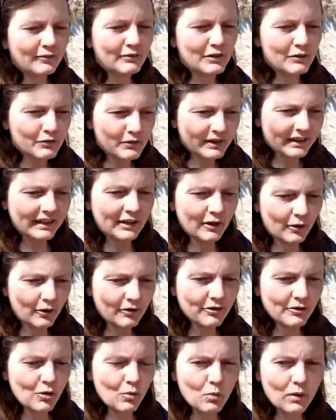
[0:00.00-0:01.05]
we really
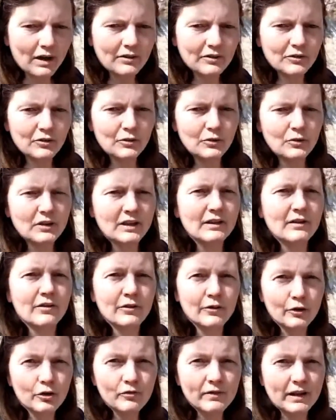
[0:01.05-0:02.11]
also want to
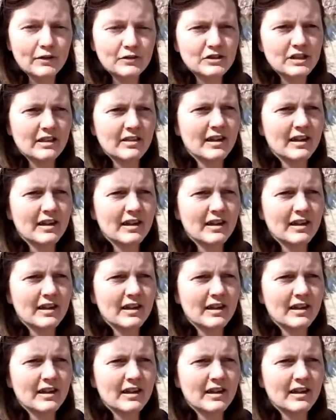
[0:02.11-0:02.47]
conserve energy.